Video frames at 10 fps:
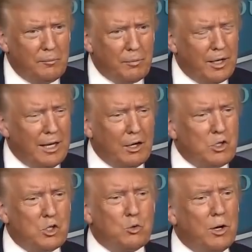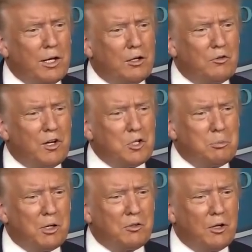And now she's running as vice
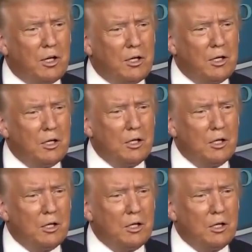president.